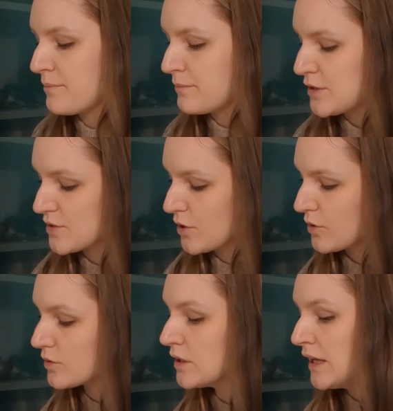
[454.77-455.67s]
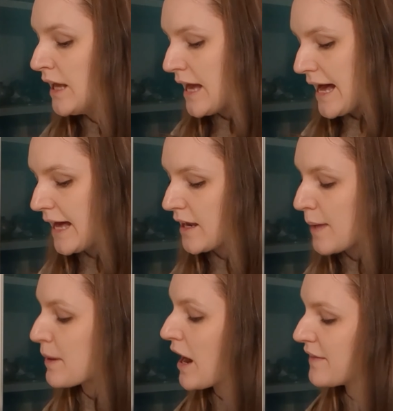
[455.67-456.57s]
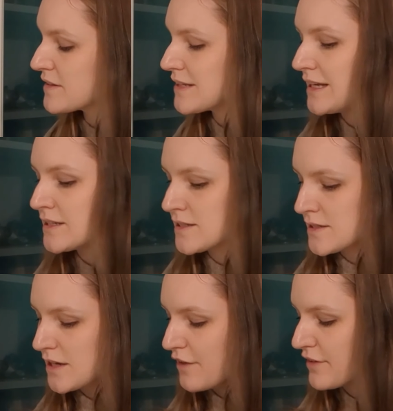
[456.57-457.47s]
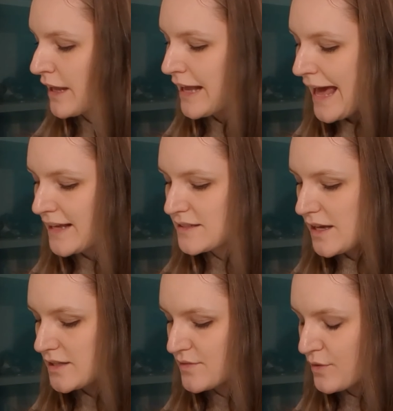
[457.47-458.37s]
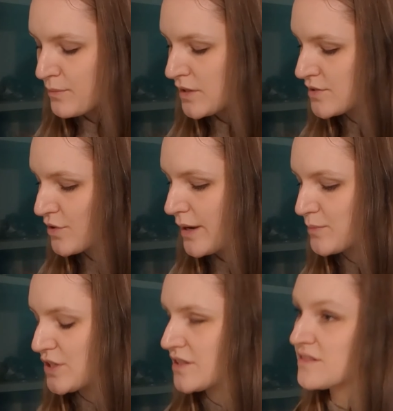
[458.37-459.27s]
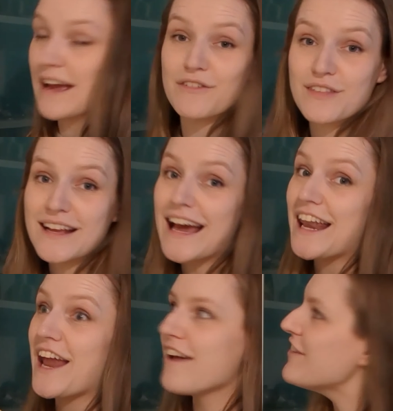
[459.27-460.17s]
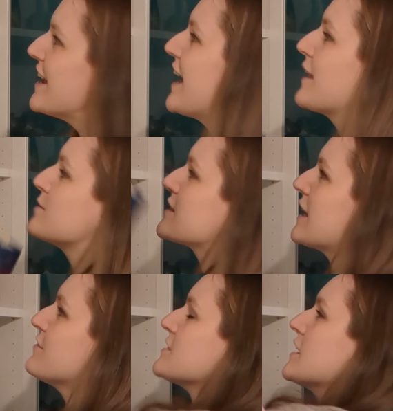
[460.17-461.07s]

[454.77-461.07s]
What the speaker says: musical and like behind the scenes and stuff, and like excerpts from the script and everything, and I love it, and that was a gift,